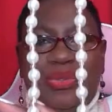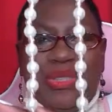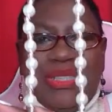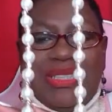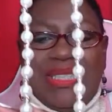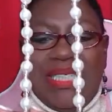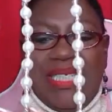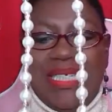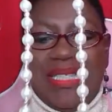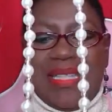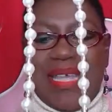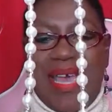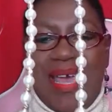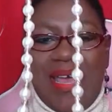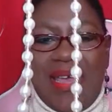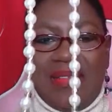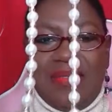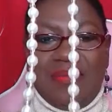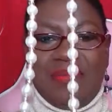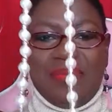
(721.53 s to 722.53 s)
see
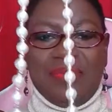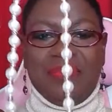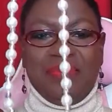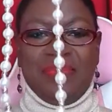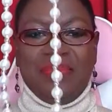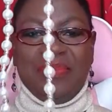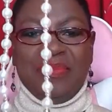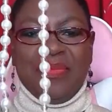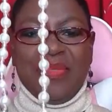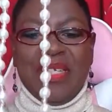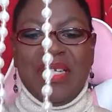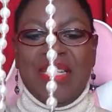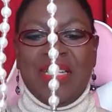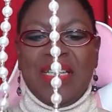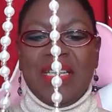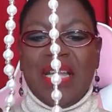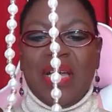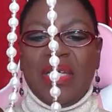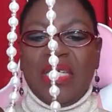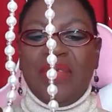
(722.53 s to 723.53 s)
that?
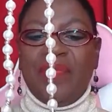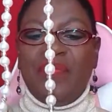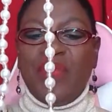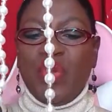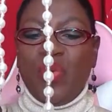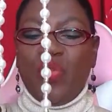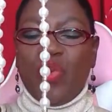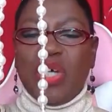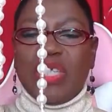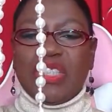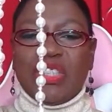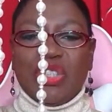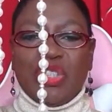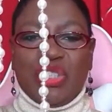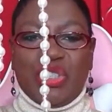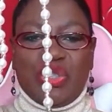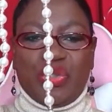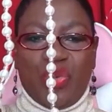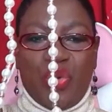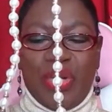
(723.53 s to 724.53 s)
Now, if you want to
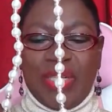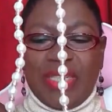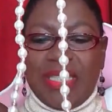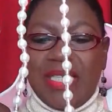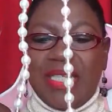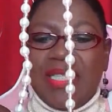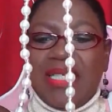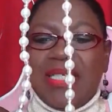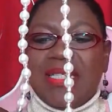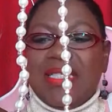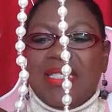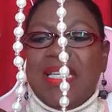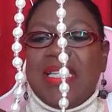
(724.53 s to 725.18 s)
shorten this